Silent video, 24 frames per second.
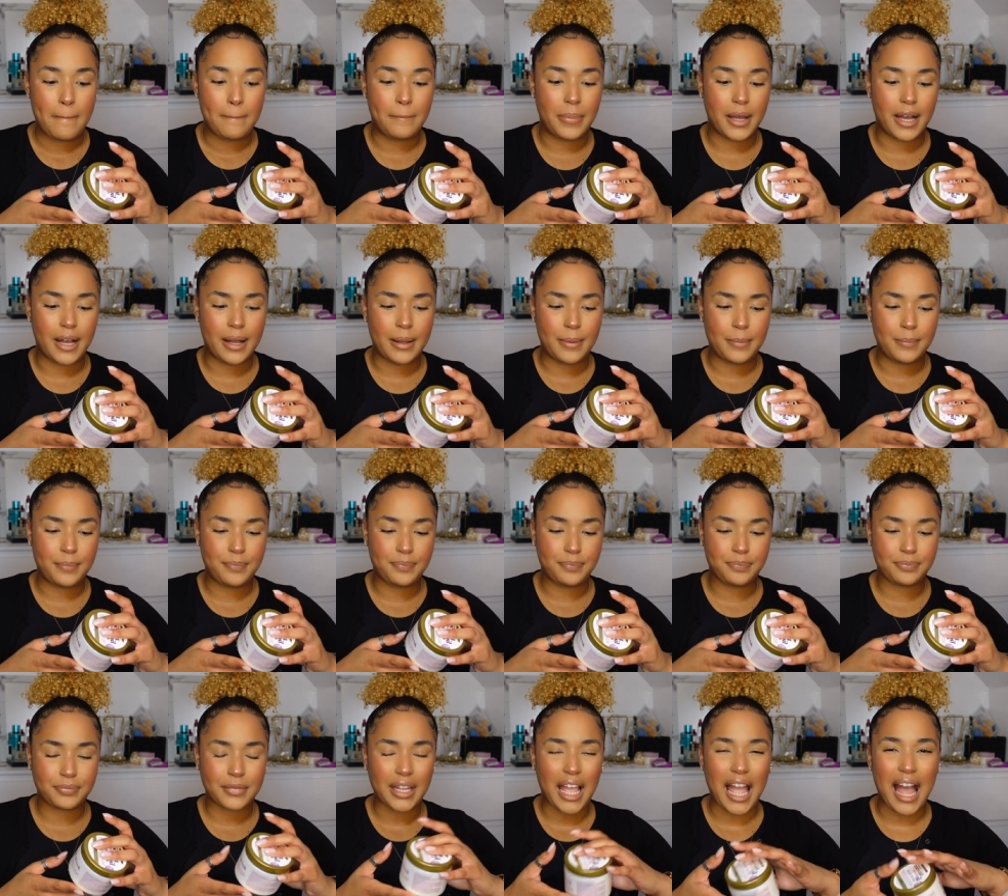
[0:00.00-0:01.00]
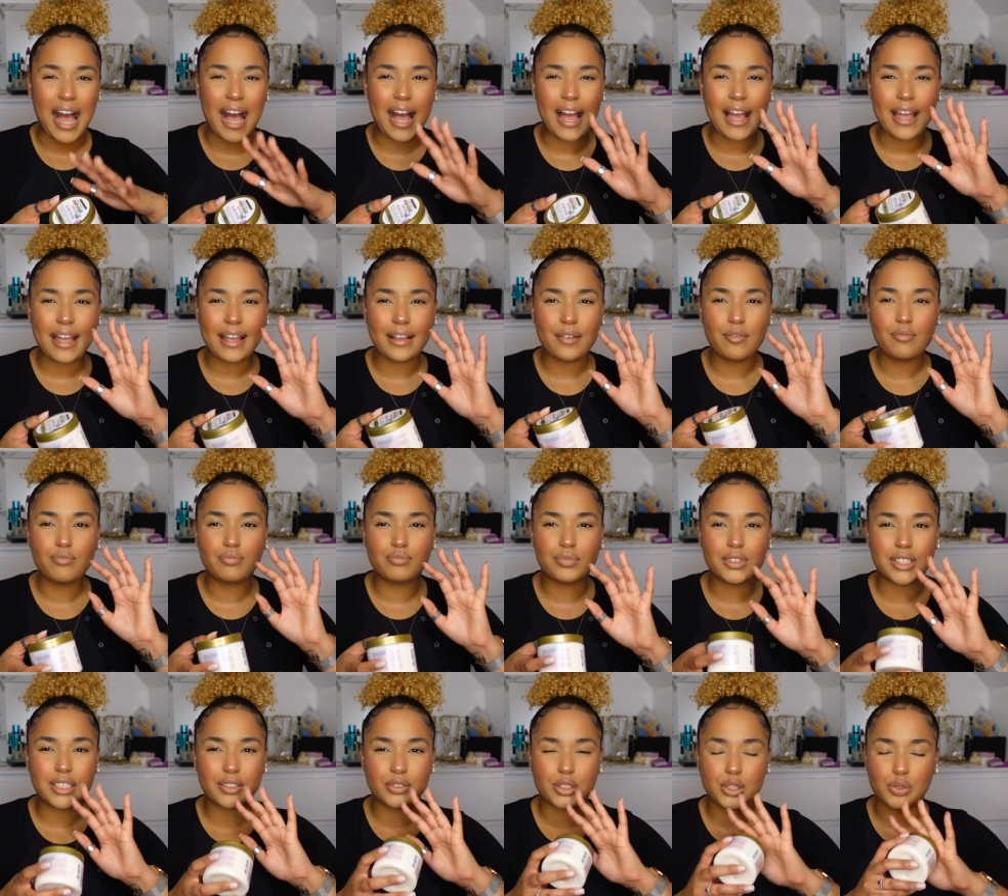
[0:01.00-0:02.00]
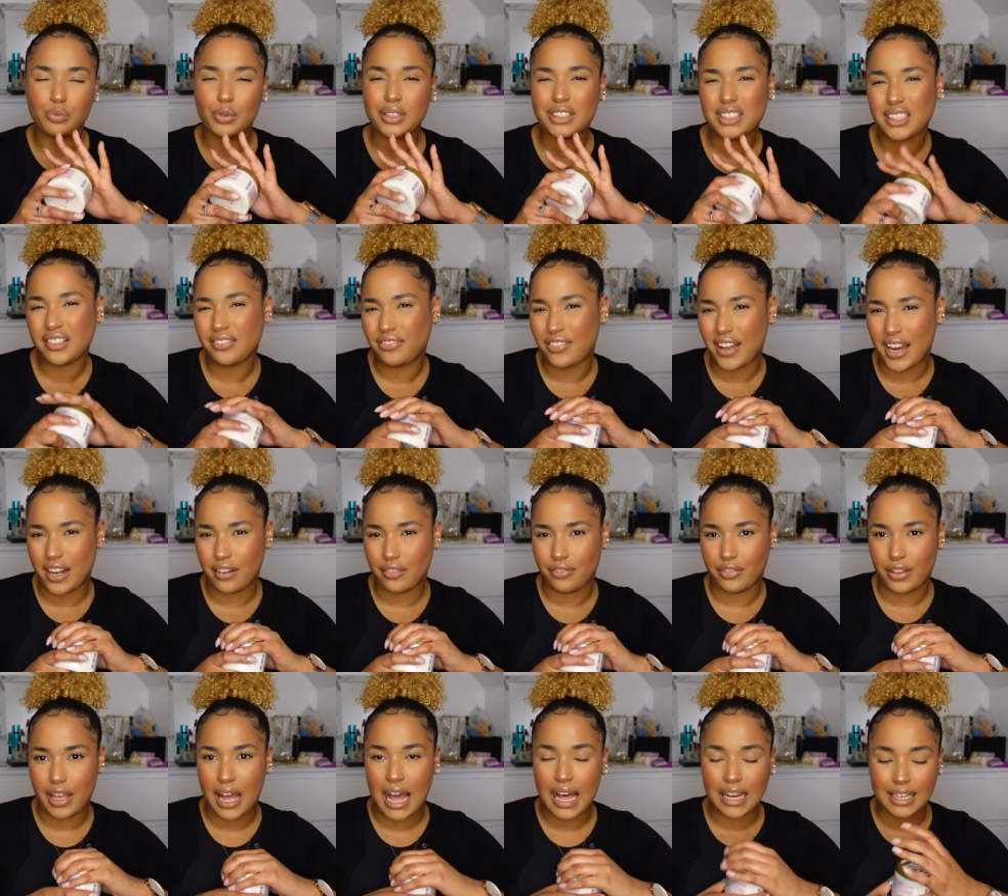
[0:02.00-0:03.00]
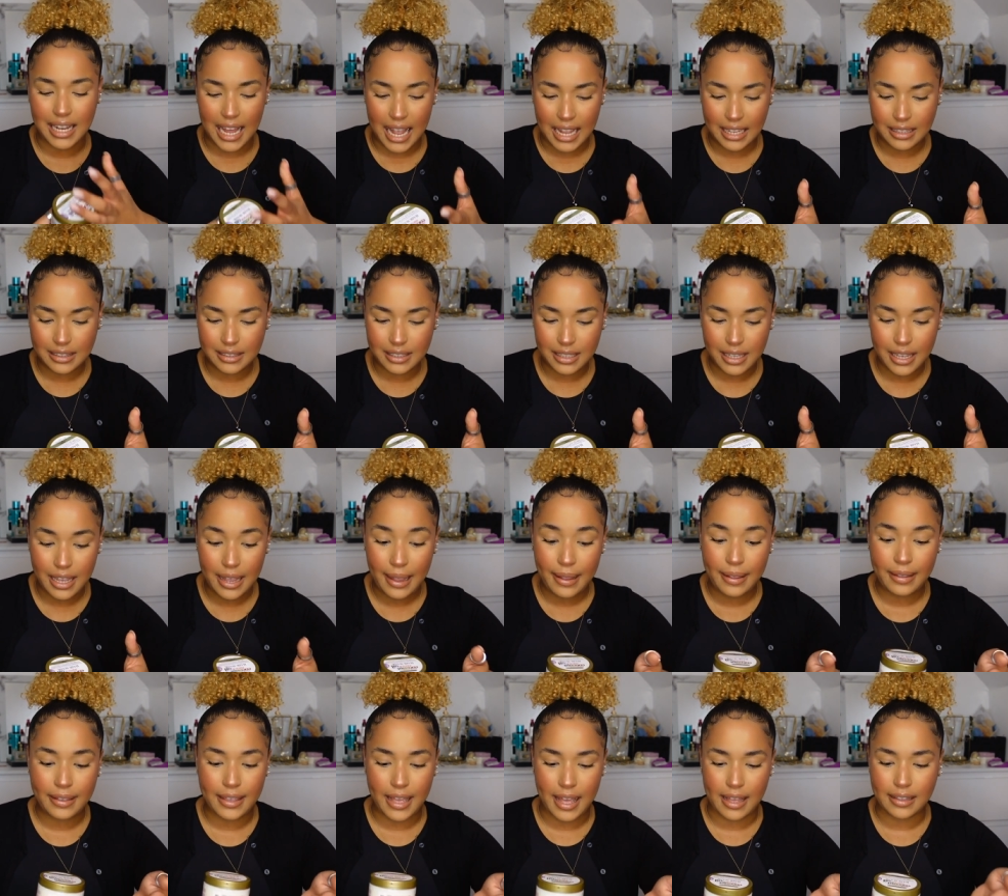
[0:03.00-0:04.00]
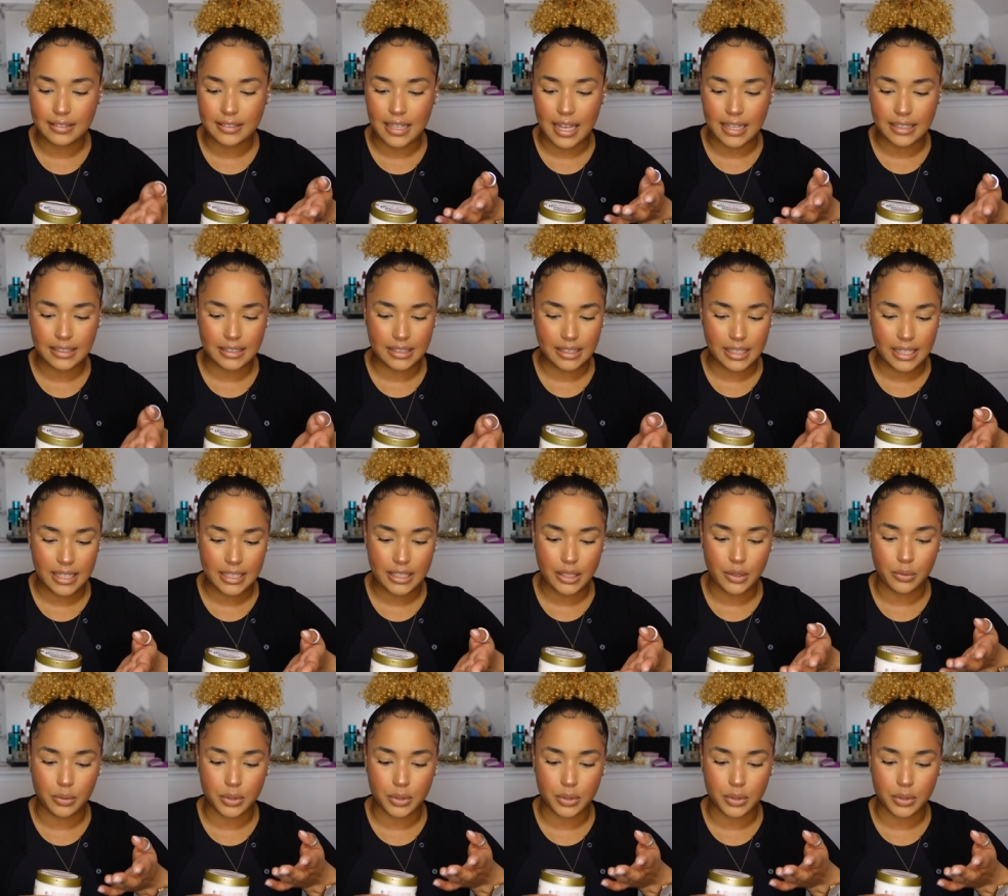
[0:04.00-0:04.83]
But I just wasn't a fan of it. I liked it. Yes, I did. It